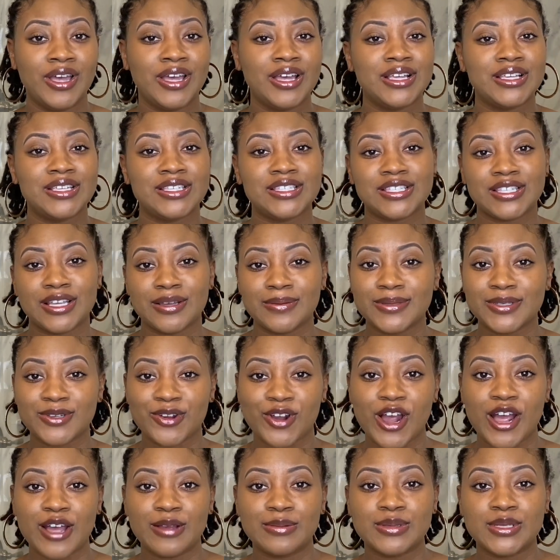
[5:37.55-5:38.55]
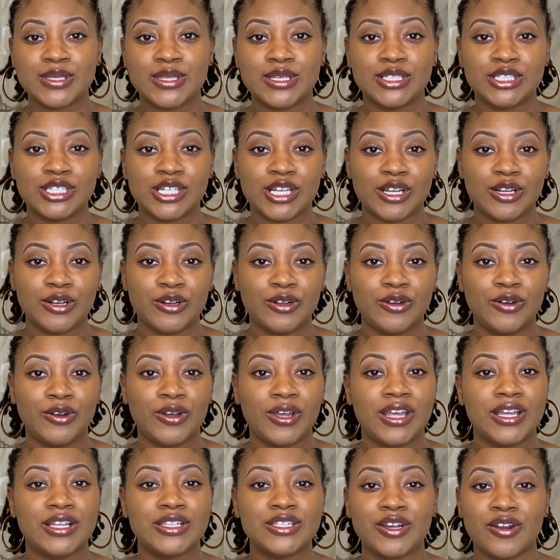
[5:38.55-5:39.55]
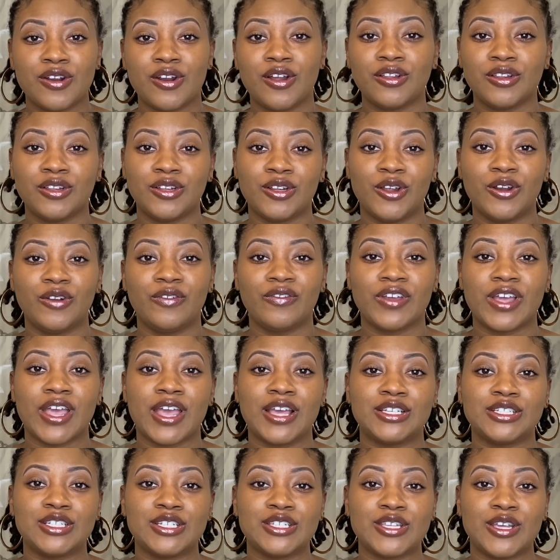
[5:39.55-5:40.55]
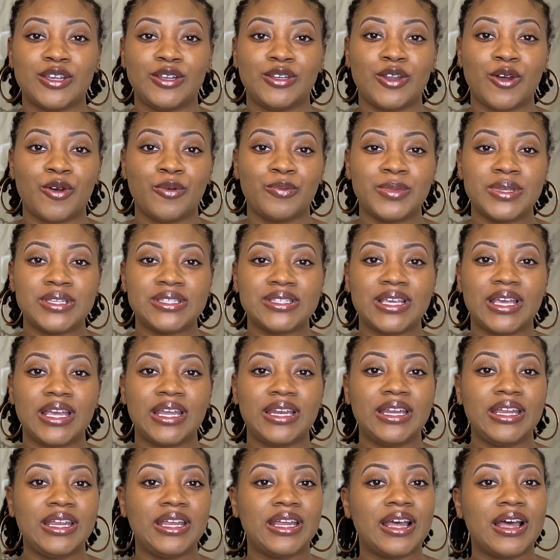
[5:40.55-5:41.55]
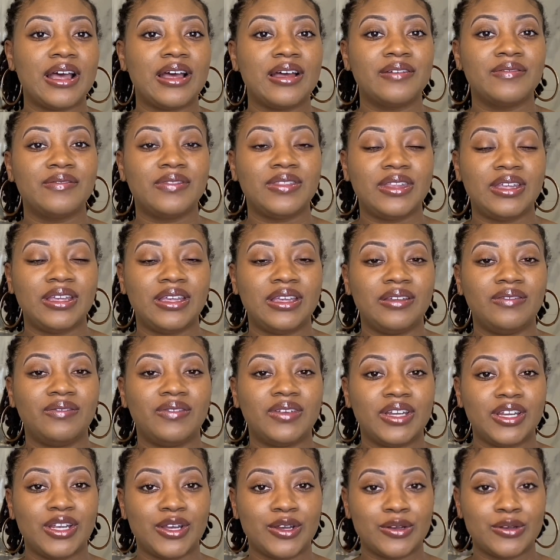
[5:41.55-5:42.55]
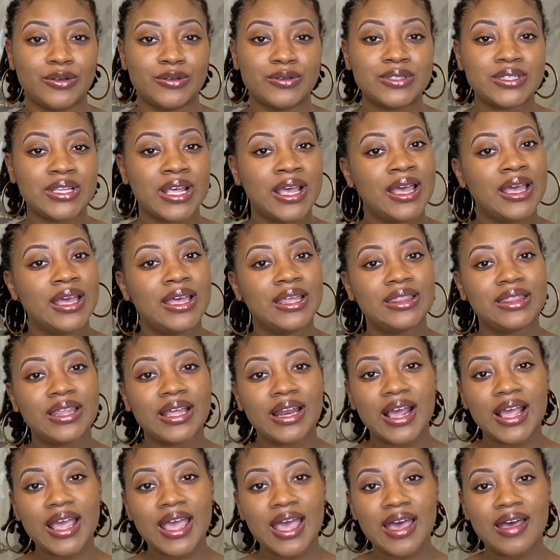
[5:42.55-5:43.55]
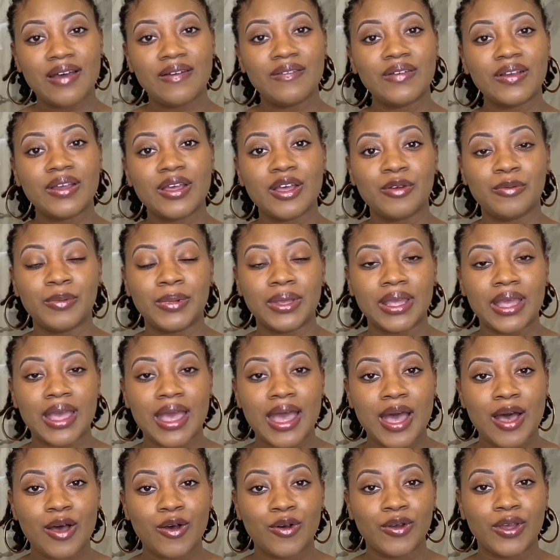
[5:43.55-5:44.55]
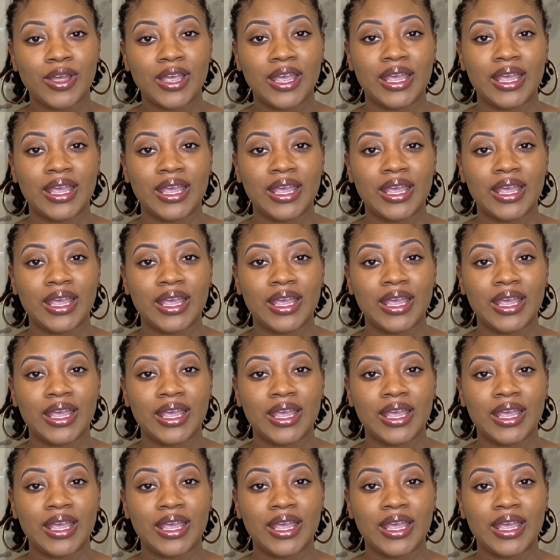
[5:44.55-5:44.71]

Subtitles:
subscribe to the channel, and turn on the notifications so you don't miss any of the videos that I have coming out.